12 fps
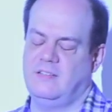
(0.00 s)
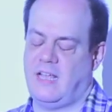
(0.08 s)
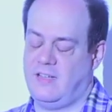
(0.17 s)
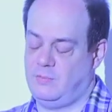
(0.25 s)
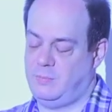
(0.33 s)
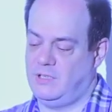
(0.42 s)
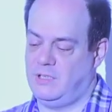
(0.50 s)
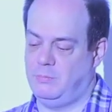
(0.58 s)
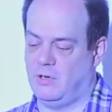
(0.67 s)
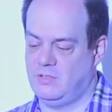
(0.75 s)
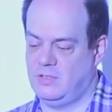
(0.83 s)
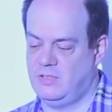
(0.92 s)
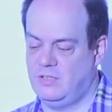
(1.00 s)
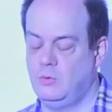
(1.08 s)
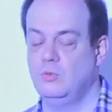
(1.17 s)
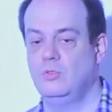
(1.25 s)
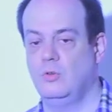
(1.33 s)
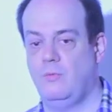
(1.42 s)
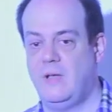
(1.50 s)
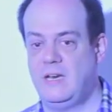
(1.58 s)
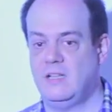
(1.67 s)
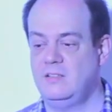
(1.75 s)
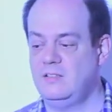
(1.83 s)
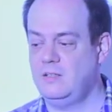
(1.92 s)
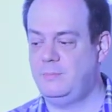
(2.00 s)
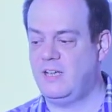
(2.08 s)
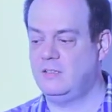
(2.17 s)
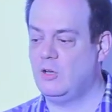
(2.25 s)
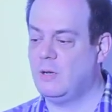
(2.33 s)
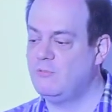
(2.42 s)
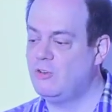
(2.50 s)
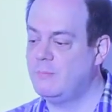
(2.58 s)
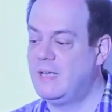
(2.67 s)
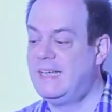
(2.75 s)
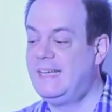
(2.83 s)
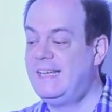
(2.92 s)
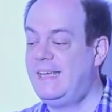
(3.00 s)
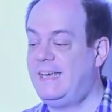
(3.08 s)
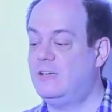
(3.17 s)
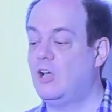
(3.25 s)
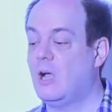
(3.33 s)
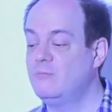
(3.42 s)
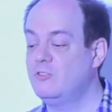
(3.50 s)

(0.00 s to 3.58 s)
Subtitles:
has been deposited. So where does this event come from? It comes